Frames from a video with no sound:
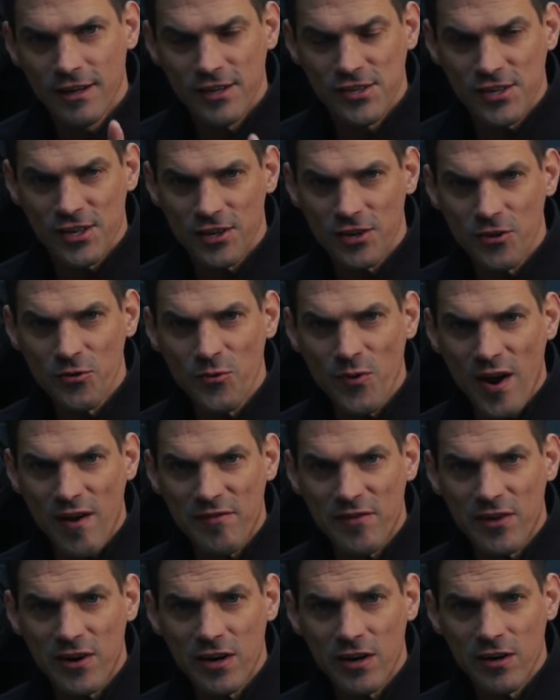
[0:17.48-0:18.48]
it's a little
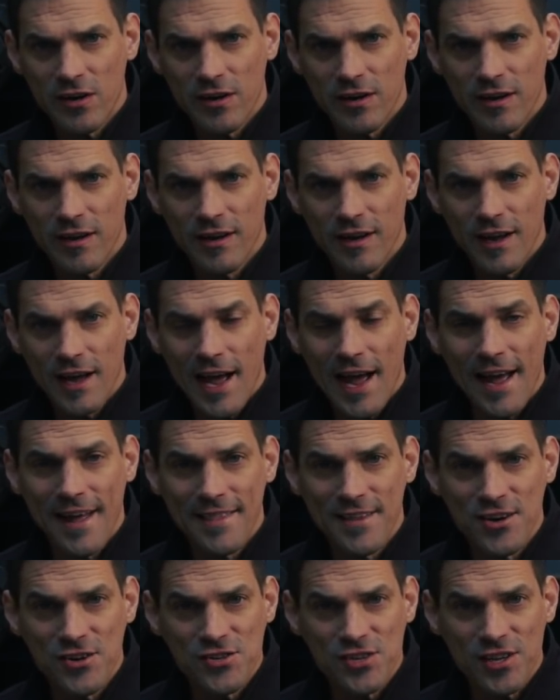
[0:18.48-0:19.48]
rougher
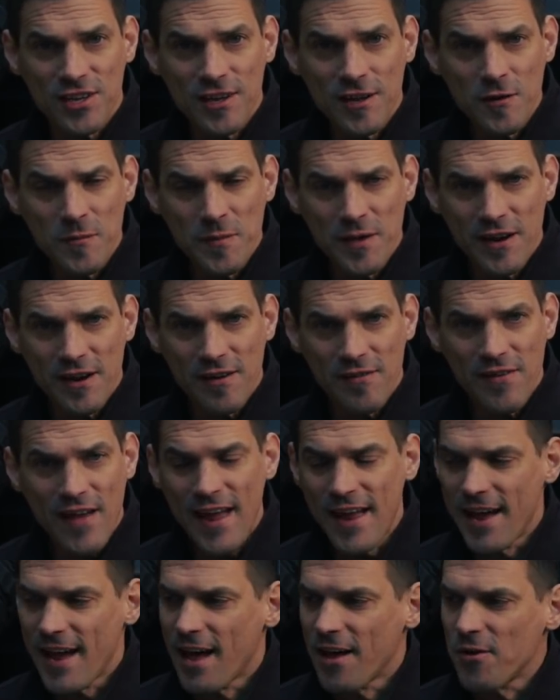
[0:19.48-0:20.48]
and there's a little bit of,
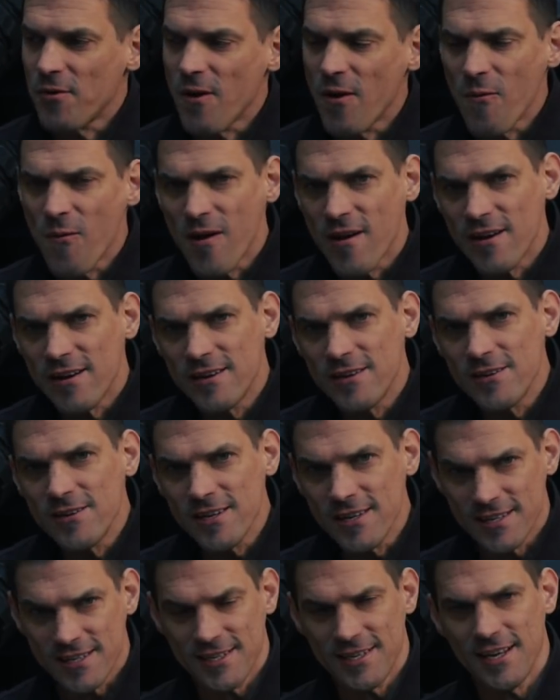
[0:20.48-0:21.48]
hey, how do I want to do
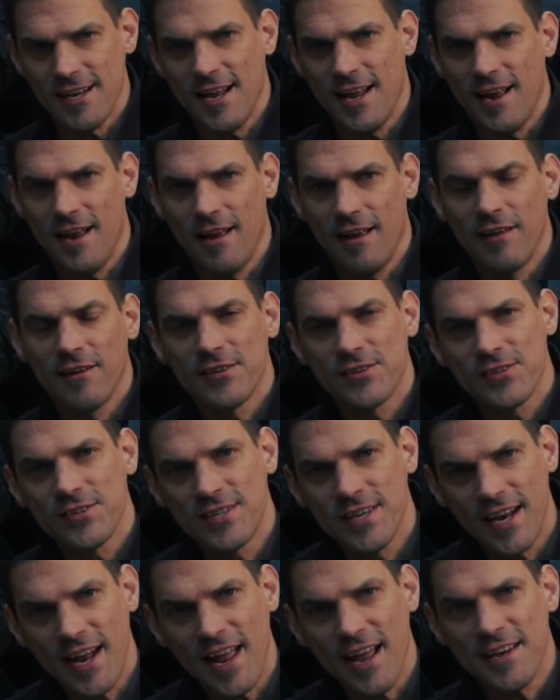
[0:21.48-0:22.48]
this today? So
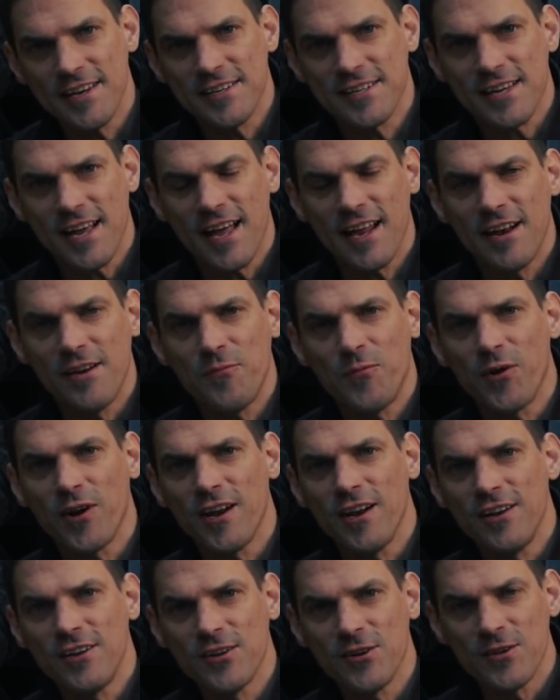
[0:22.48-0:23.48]
today I decided we're
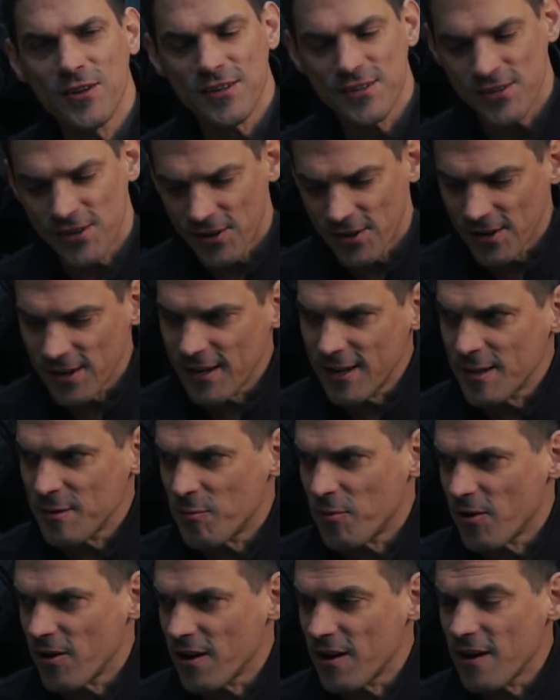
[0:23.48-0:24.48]
going to do this early in the
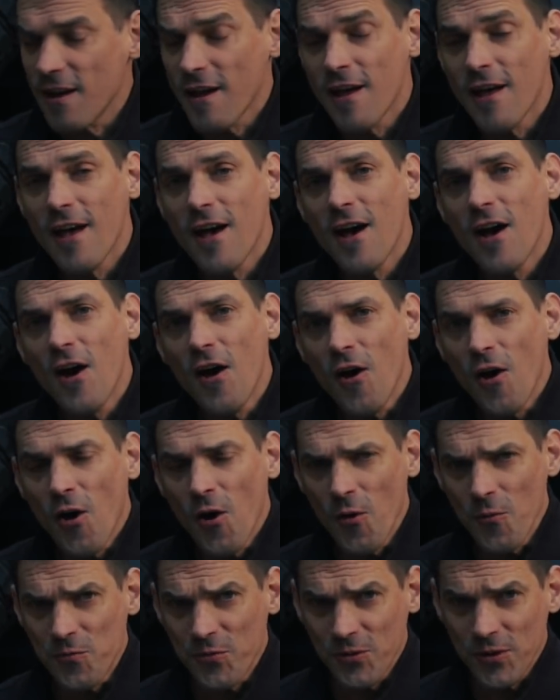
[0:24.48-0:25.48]
morning.
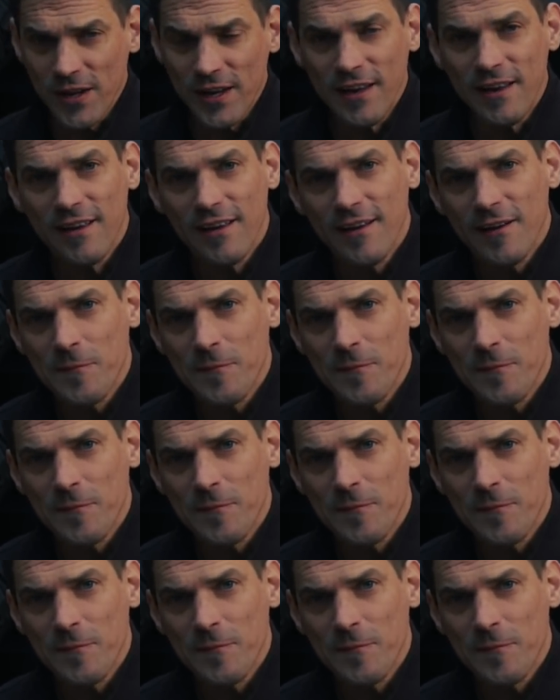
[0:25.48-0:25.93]
Hopefully